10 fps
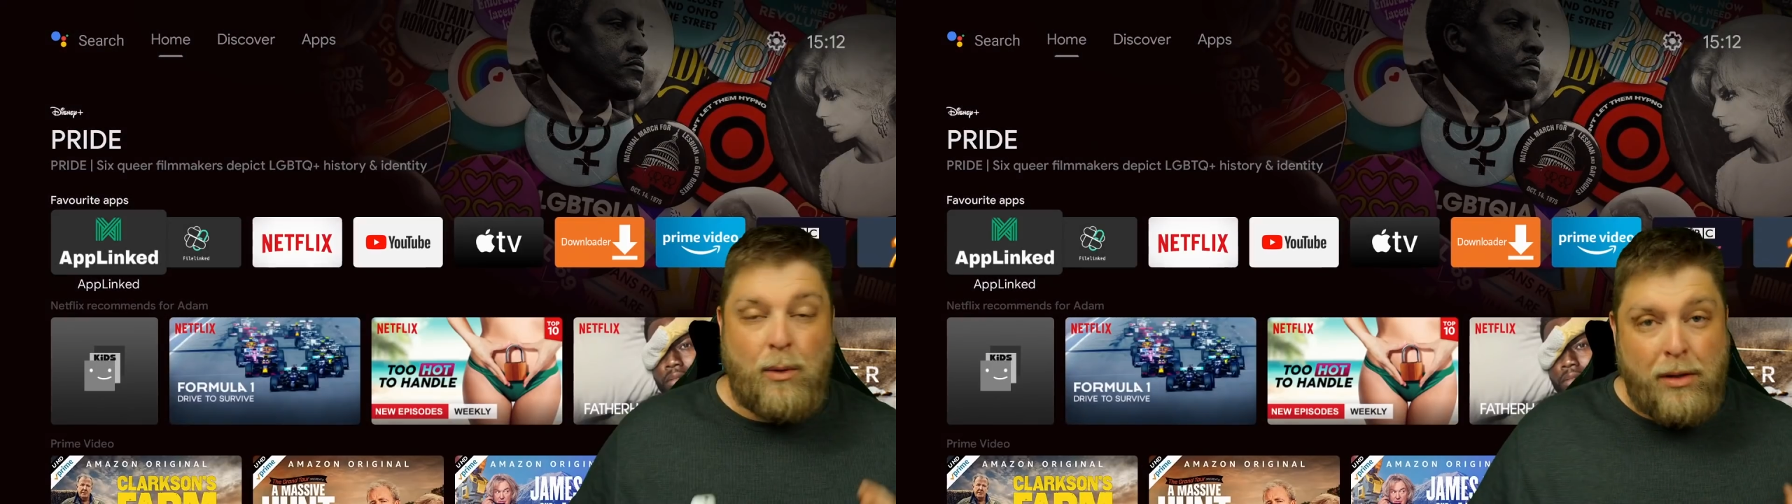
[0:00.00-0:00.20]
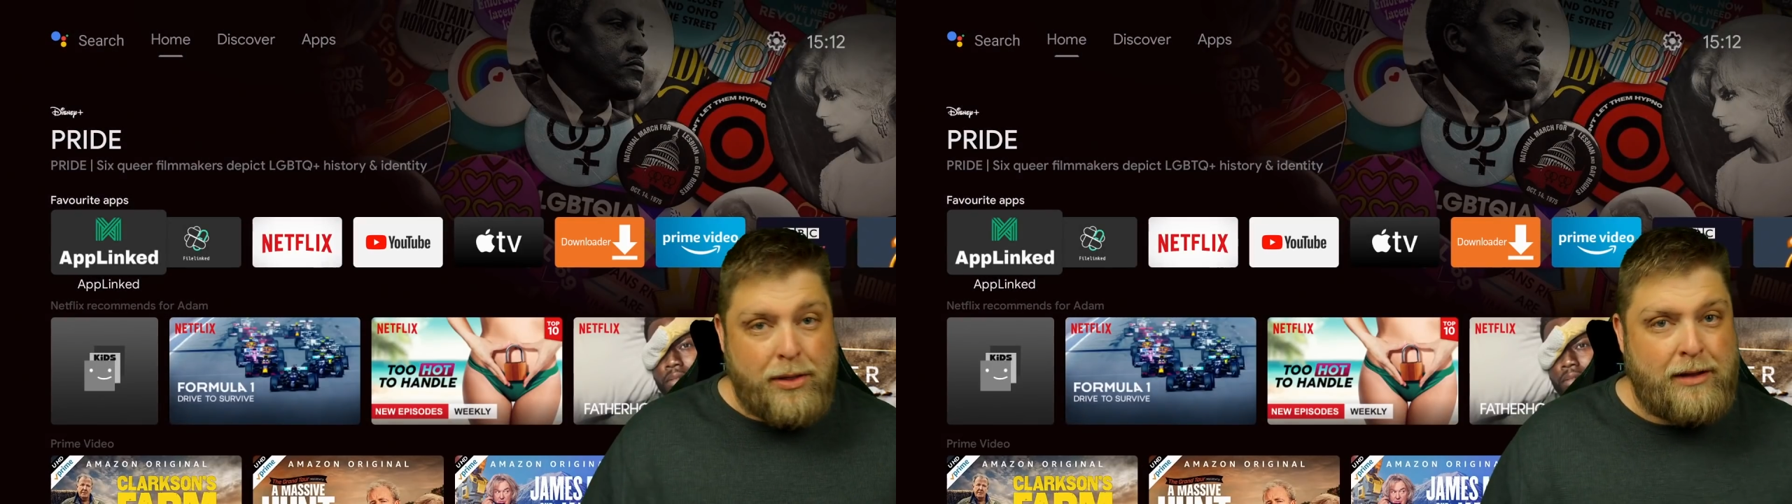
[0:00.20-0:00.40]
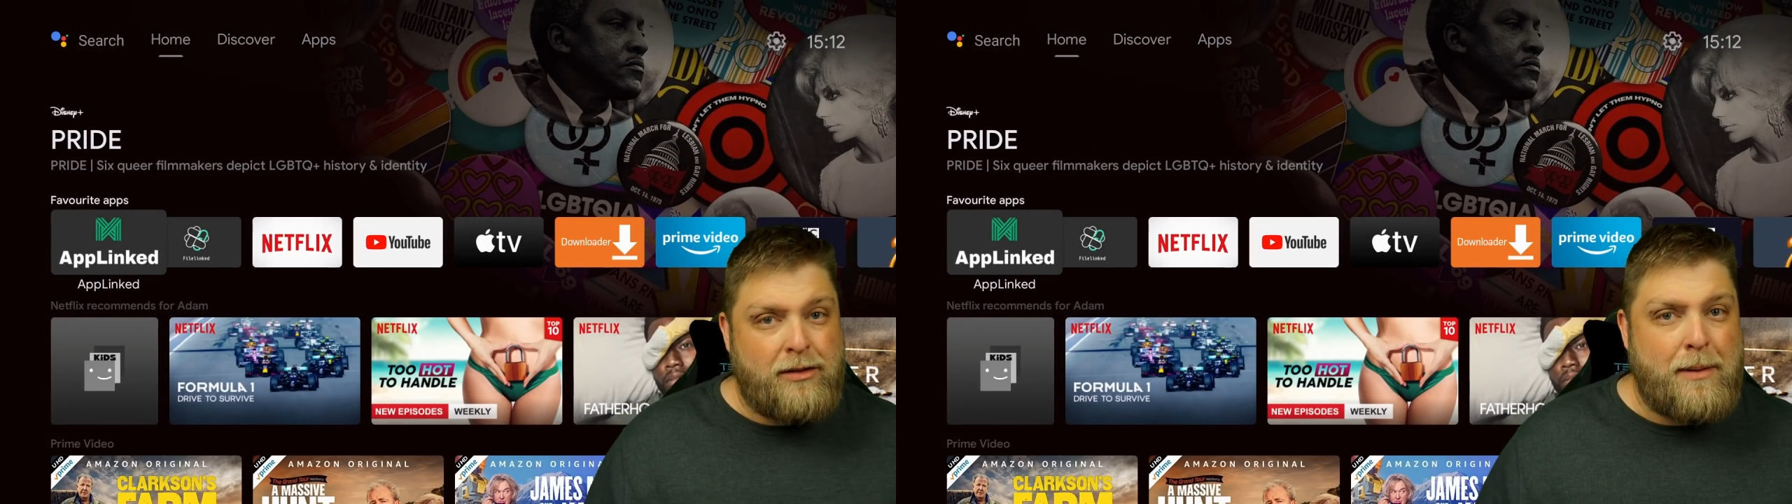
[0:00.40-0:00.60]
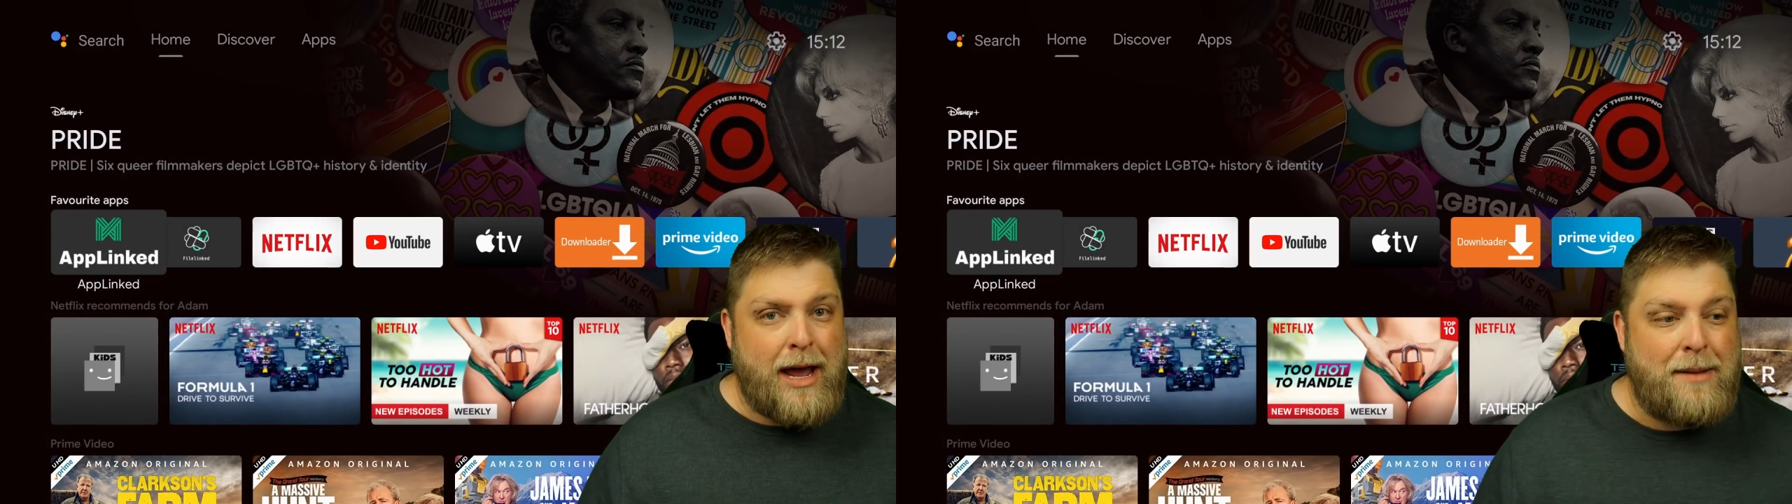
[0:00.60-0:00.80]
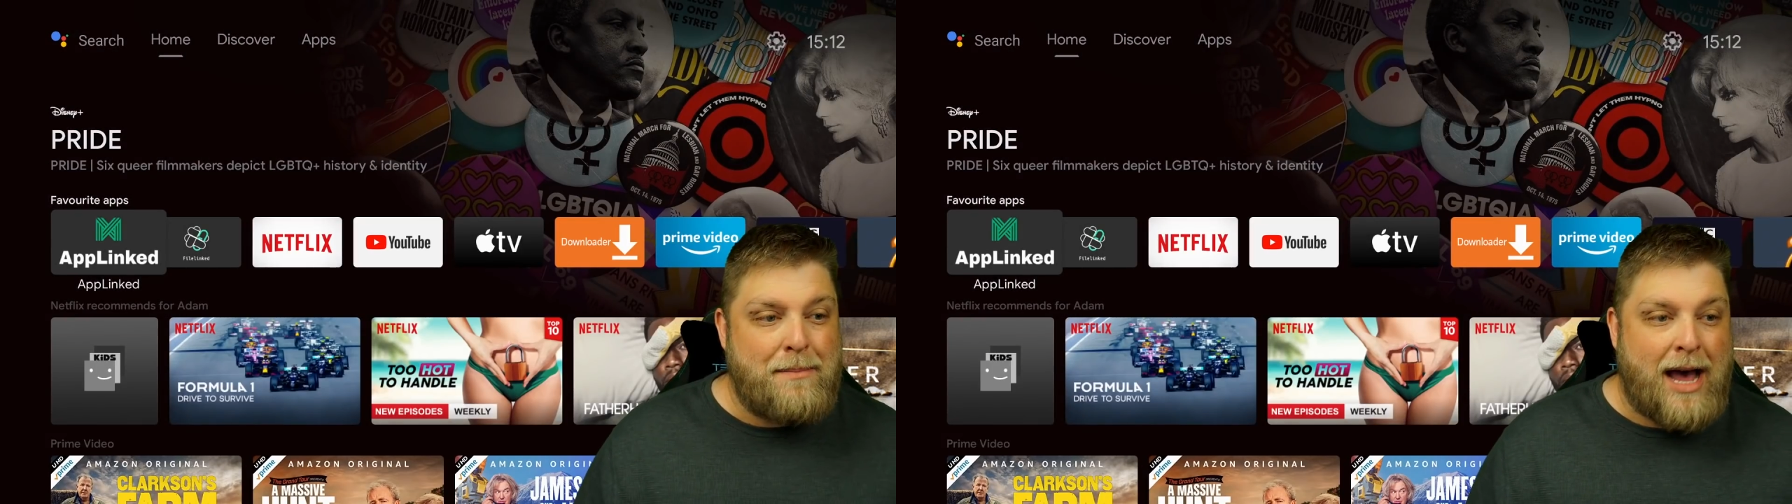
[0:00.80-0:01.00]
Now, one thing to
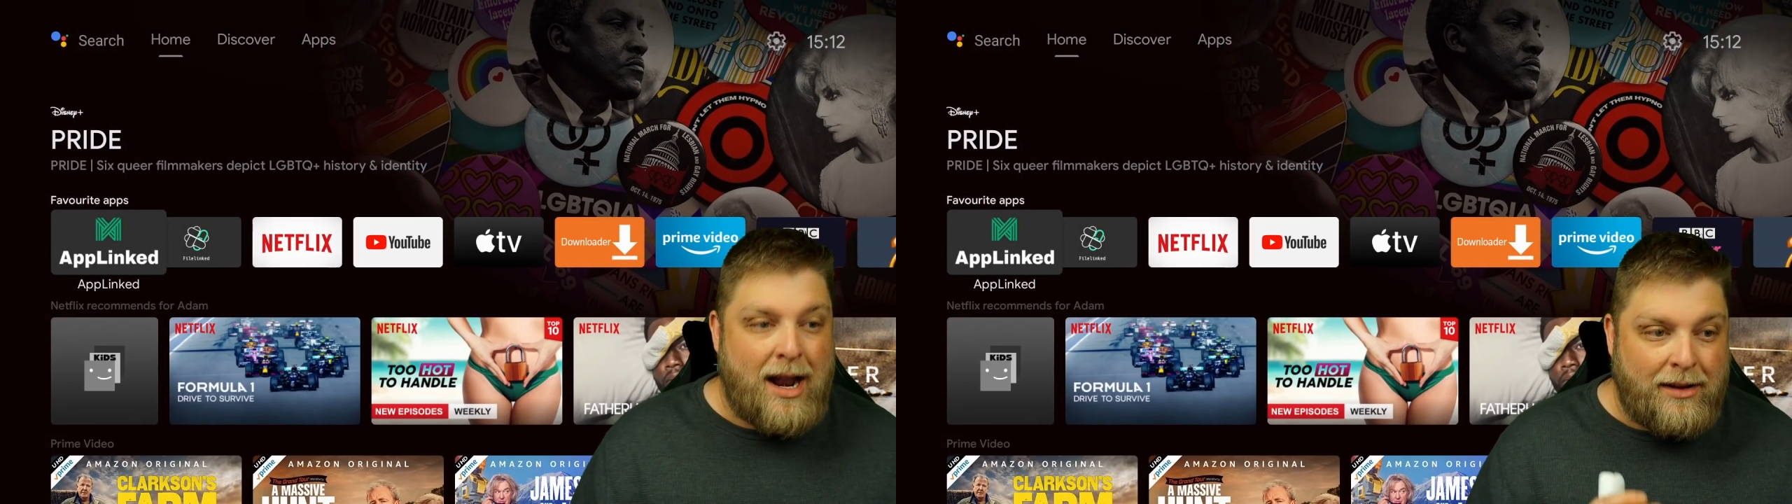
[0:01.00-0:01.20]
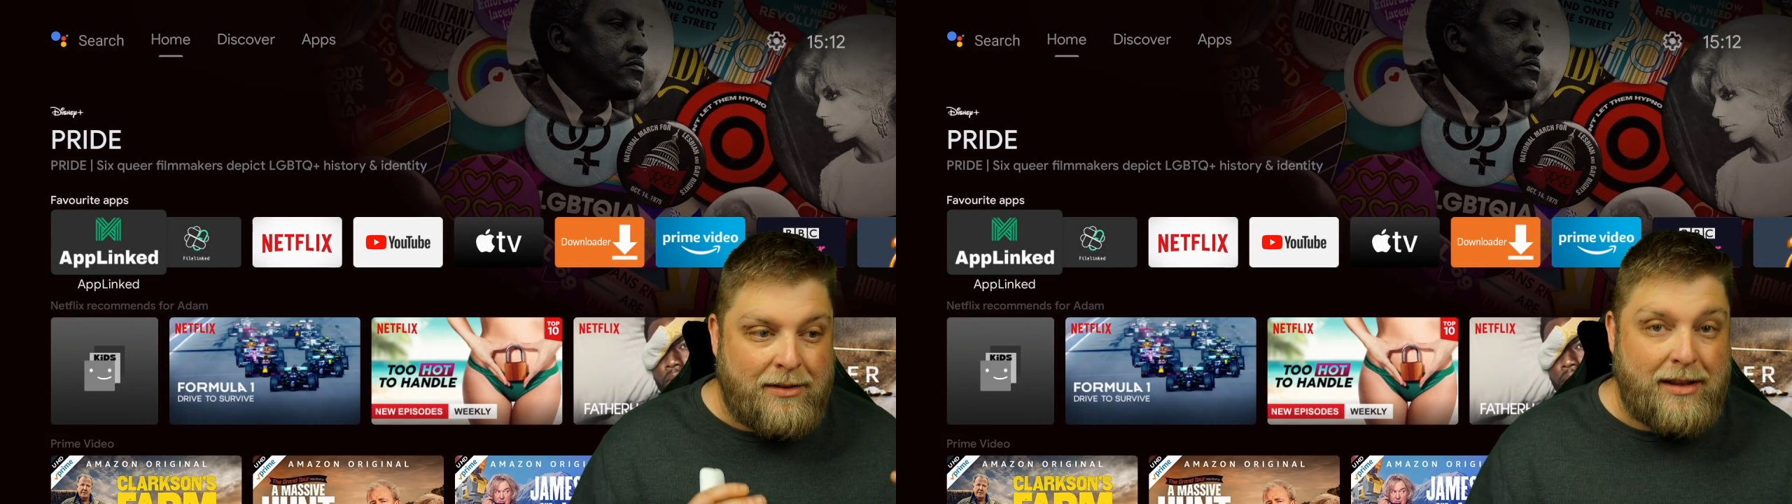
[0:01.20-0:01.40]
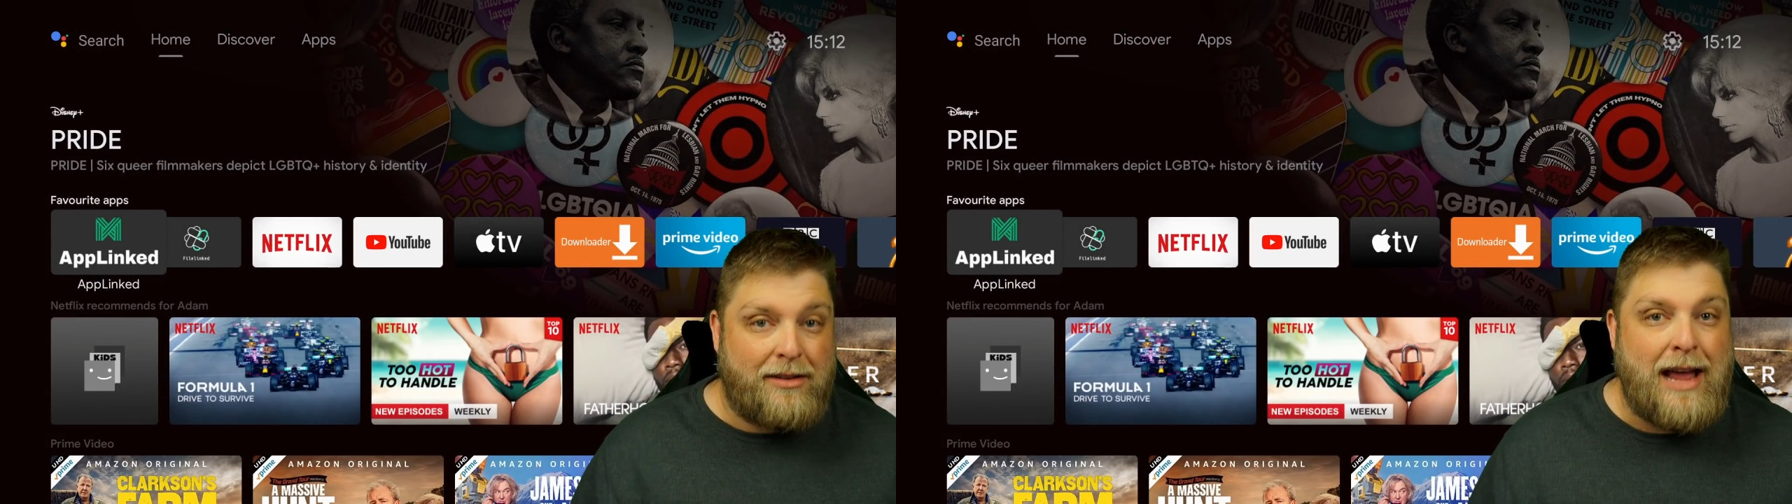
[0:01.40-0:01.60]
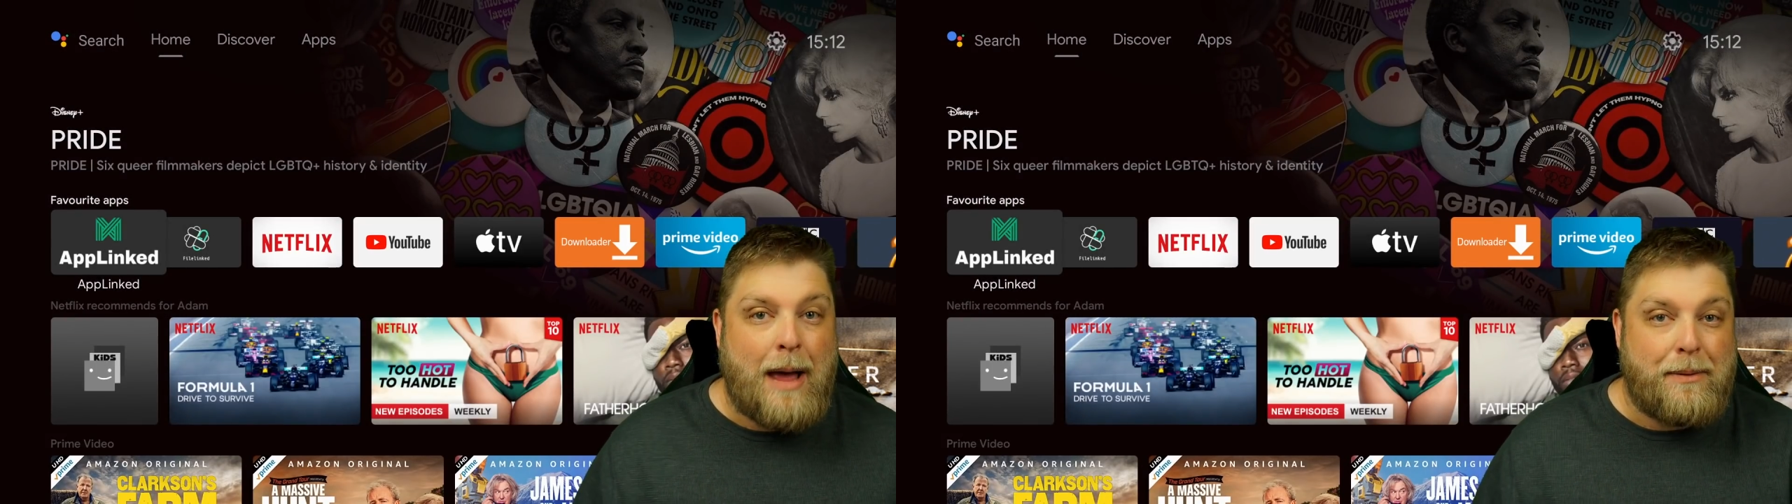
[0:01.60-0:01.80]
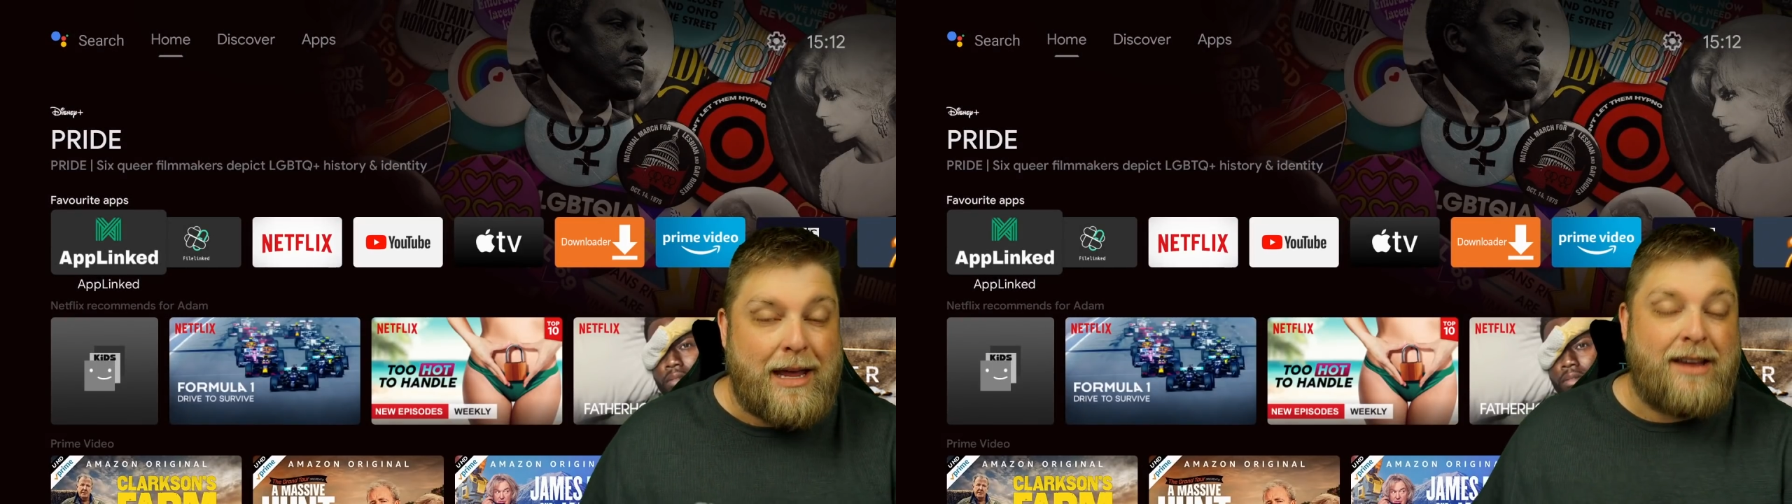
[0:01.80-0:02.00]
bear in mind is this app